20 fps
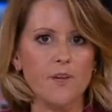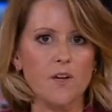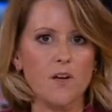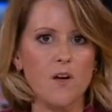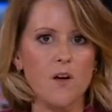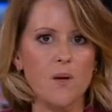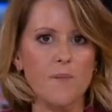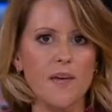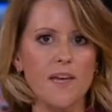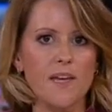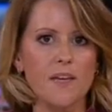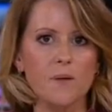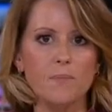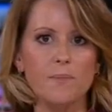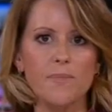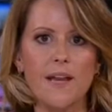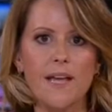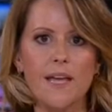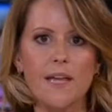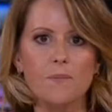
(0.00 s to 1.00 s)
The car maker
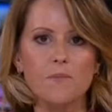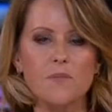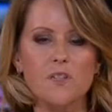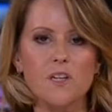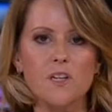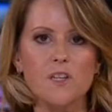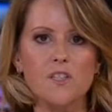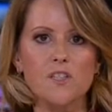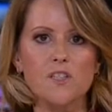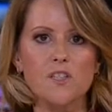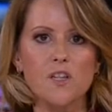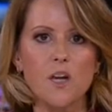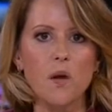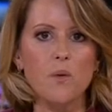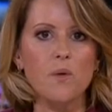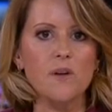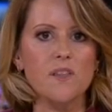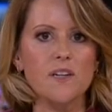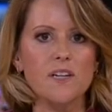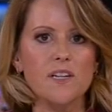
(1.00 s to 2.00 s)
blamed a
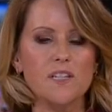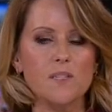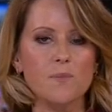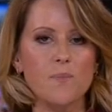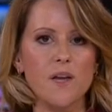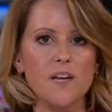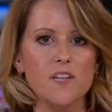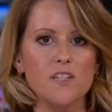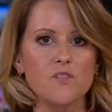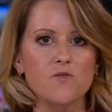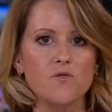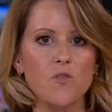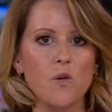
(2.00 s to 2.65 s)
slower than expected